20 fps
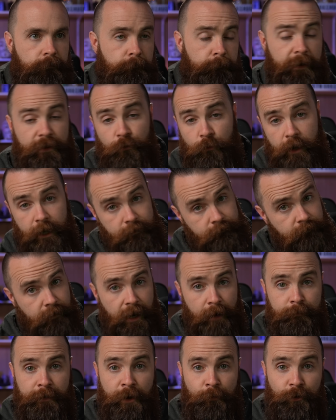By the way,
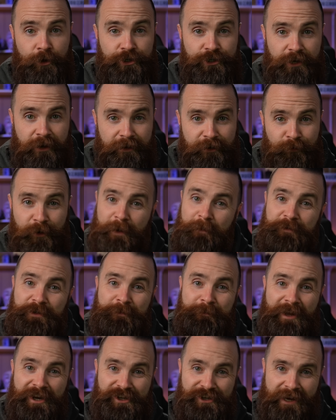I'm Network Chuck, welcome
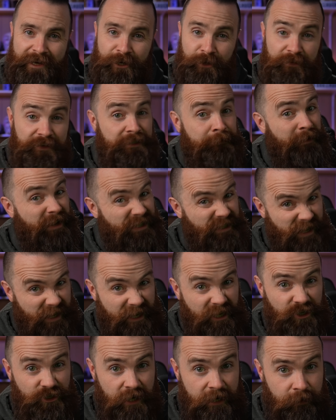to my channel, this is my
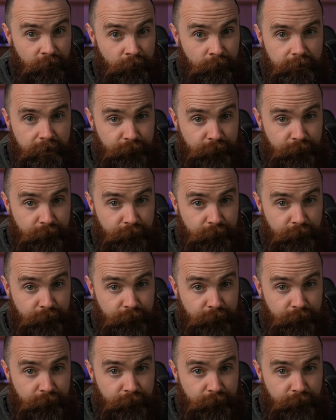second channel.